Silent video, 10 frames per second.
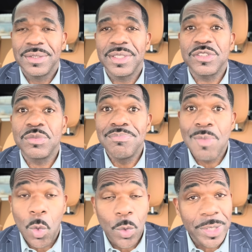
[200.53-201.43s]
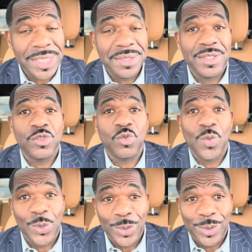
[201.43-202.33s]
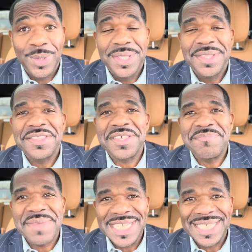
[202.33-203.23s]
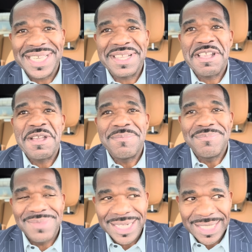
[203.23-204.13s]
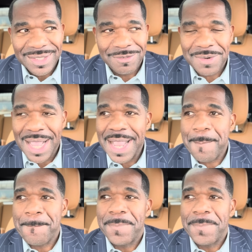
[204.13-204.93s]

There's more in this world than making money, right?